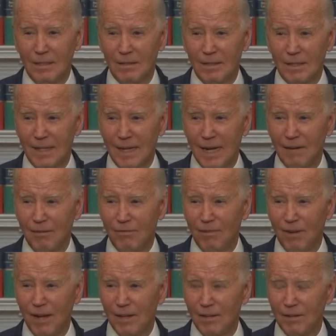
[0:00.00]

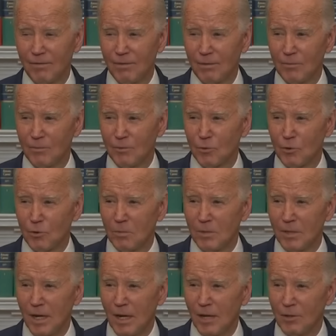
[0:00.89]
From
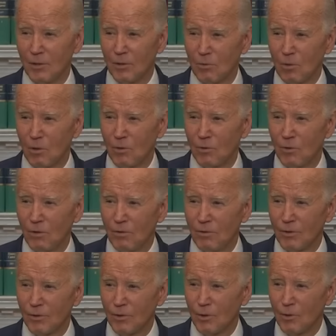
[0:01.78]
Truman on, they're rolling over
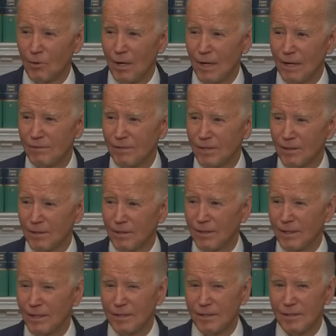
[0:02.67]
in their graves hearing
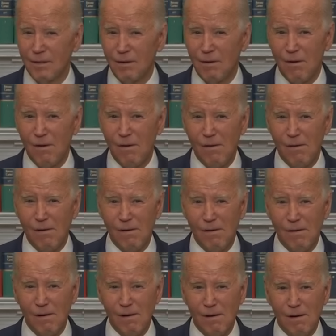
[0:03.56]
this.
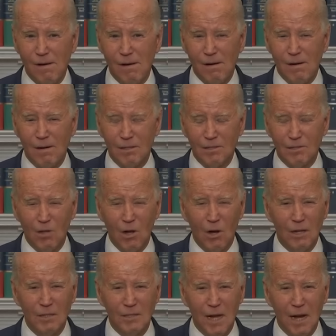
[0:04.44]
As
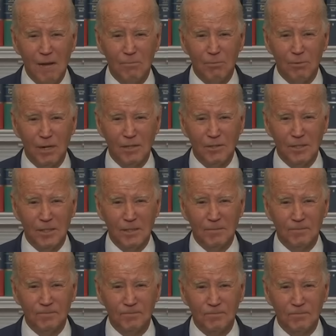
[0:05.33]
long as I'm president,
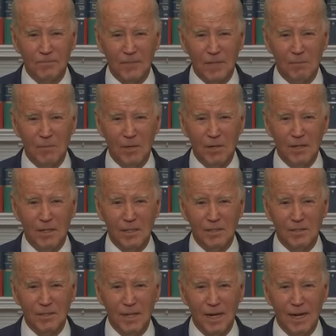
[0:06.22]
America
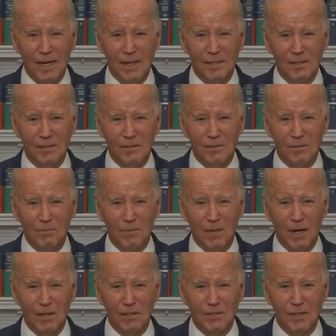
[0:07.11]
stands by
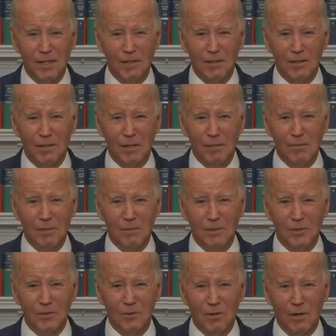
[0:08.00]
our sacred
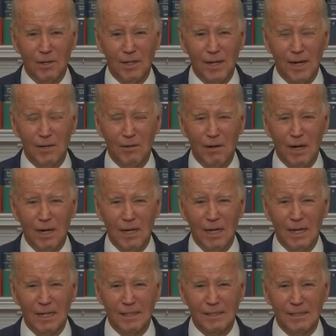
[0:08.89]
commitment to our NATO
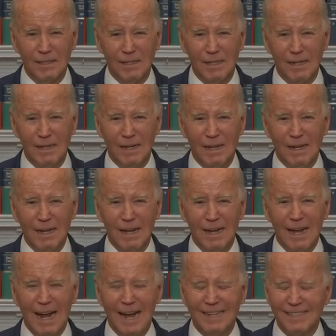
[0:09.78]
allies,
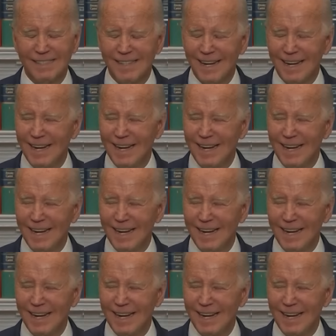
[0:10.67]
as they